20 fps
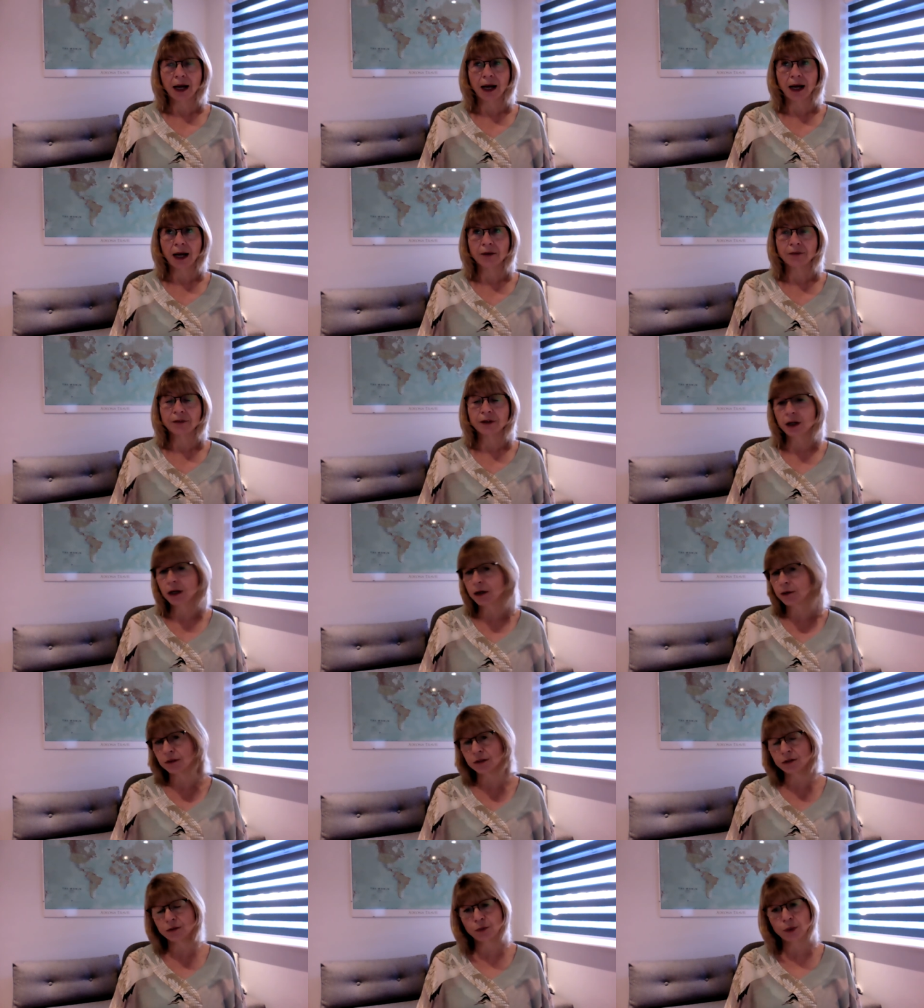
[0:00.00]
I've
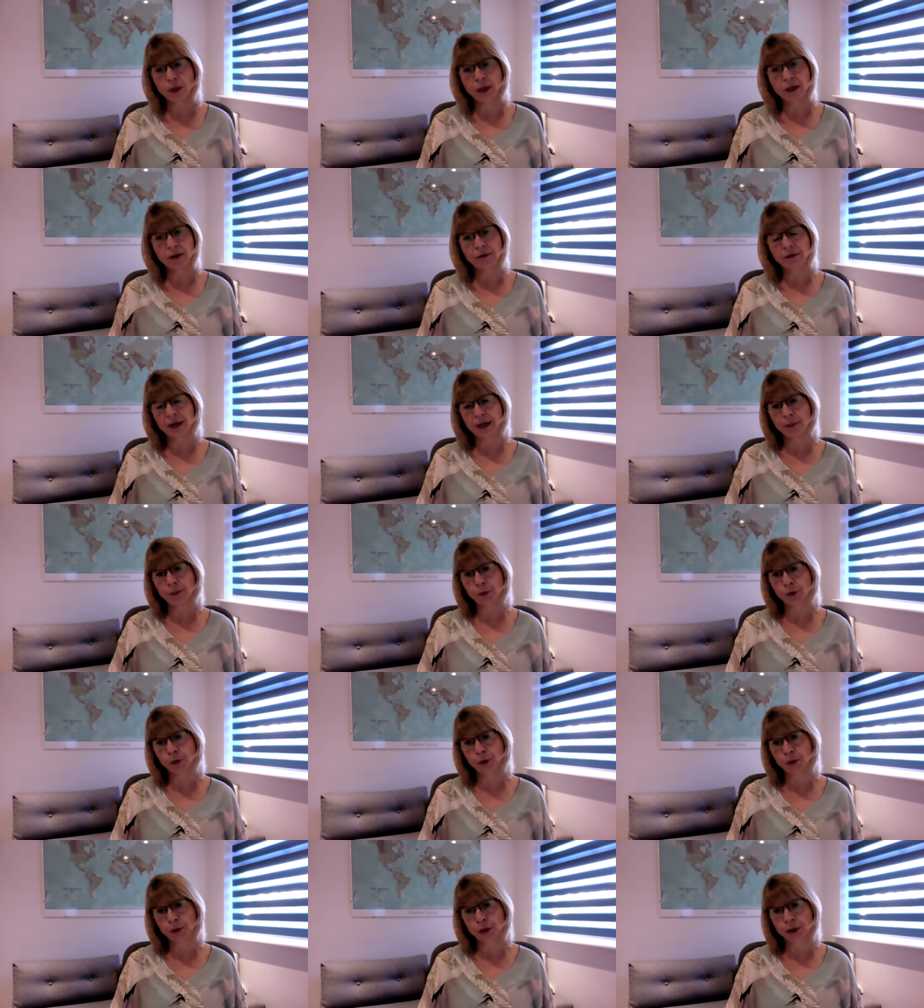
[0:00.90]
included really
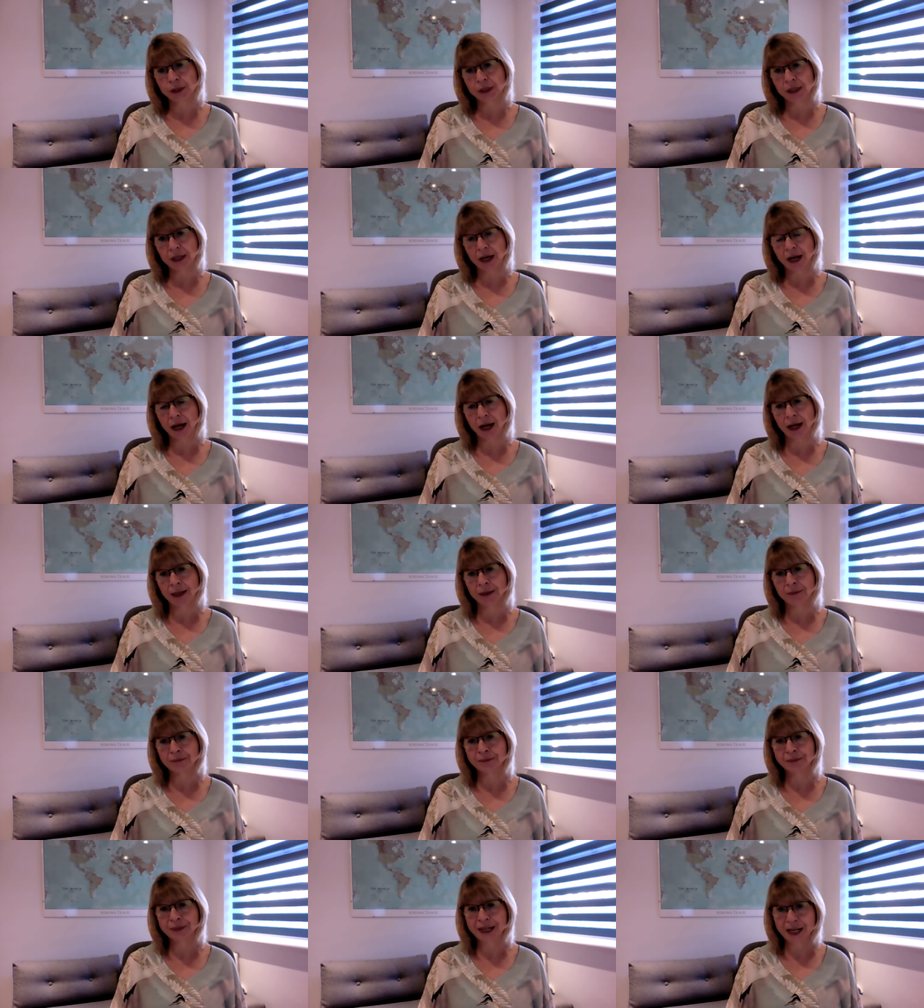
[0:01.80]
broad
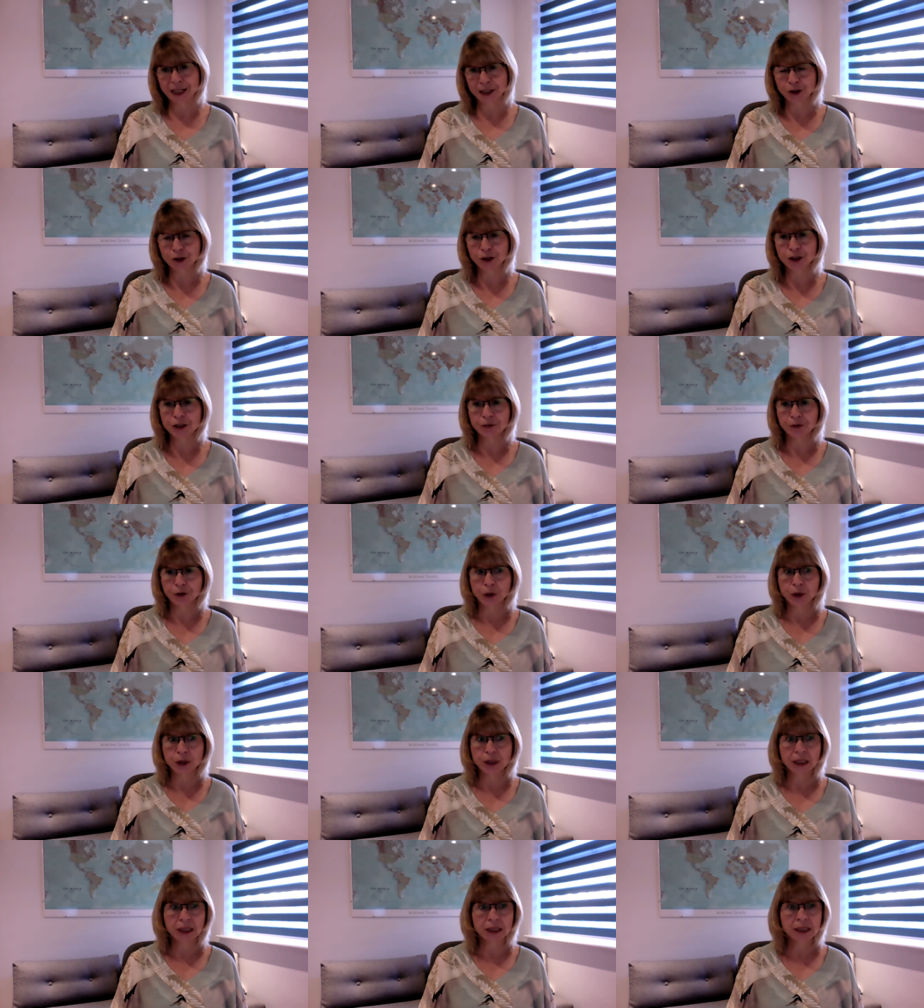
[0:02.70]
categories for you
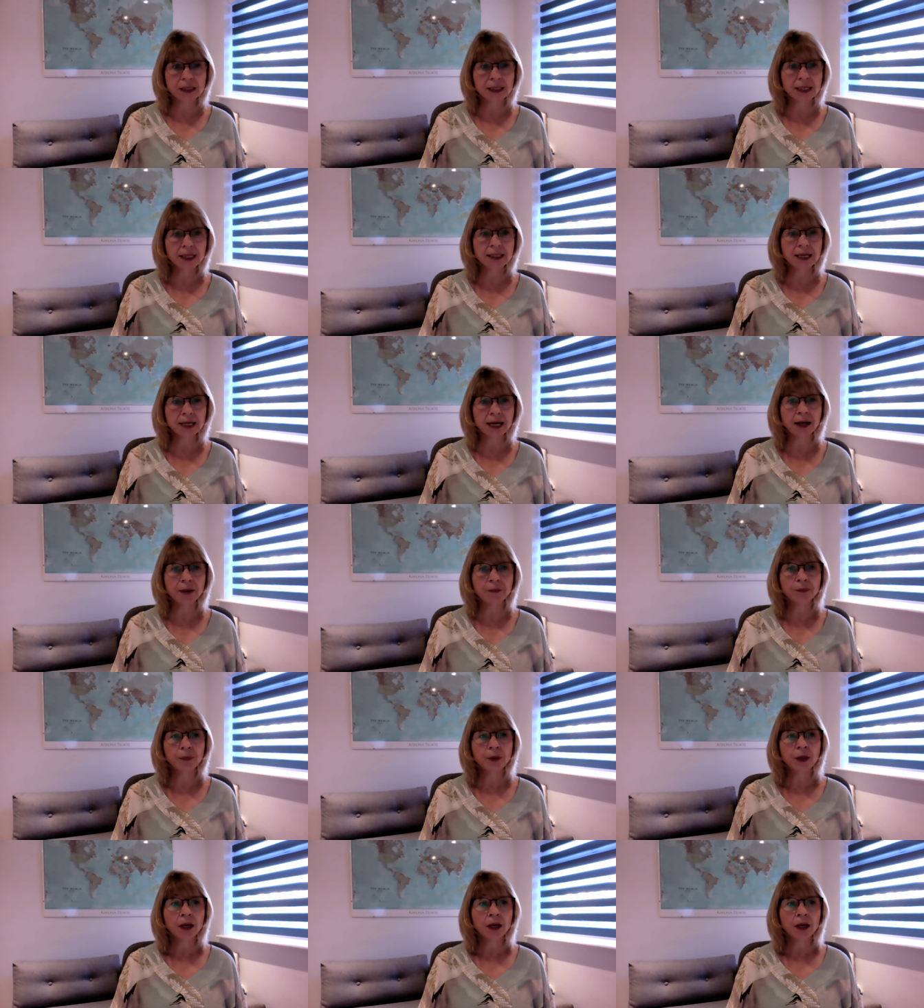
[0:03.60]
to consider,